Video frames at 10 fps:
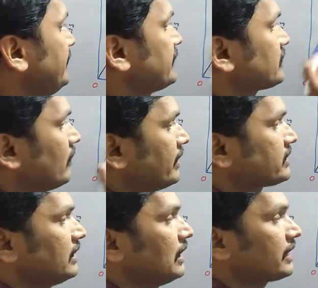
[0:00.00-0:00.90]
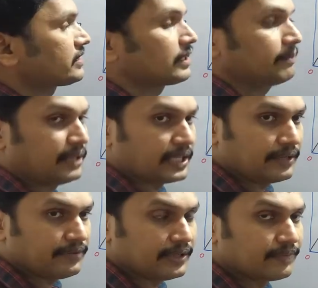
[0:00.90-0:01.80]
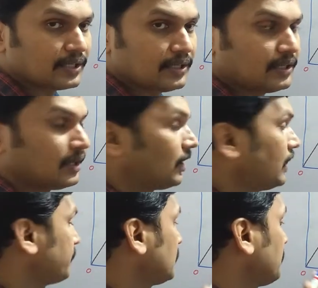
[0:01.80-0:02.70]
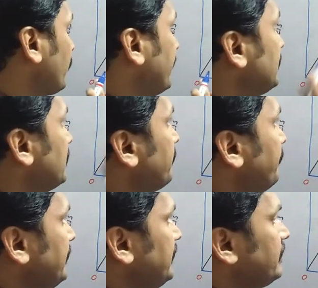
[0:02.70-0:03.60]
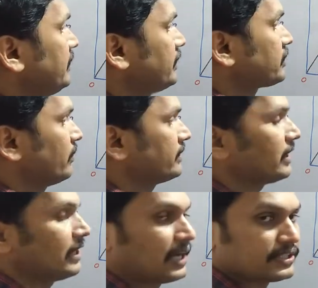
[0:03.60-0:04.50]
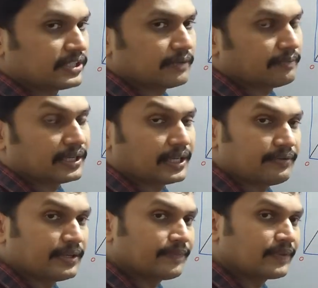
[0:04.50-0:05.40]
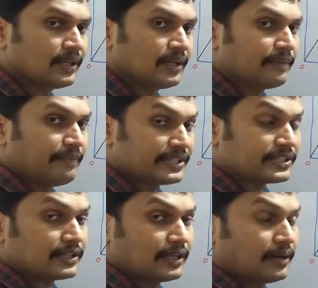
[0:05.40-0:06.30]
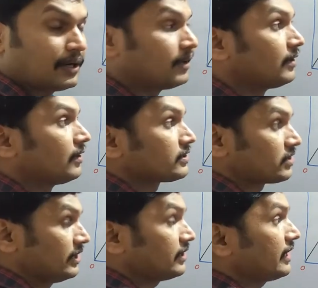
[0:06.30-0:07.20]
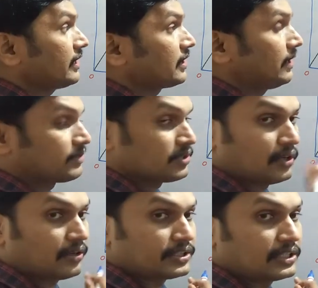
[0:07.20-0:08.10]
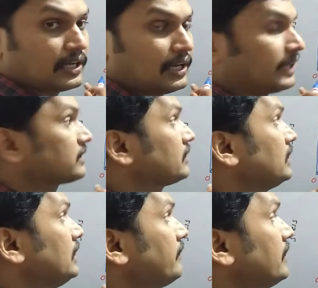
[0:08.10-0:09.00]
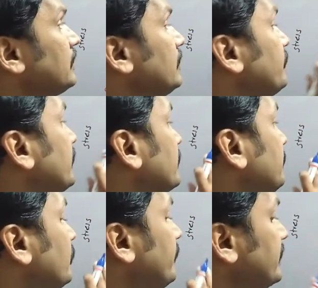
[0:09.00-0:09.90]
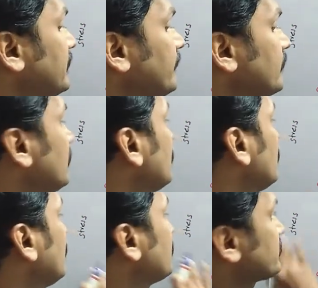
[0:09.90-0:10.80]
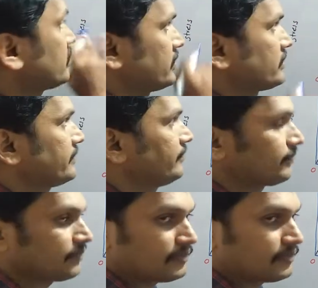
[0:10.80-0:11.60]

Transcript: is known as elastic behavior. Up to the point B, it's showing the elastic behavior. Means the string can come to the original length even if you are removing the stress.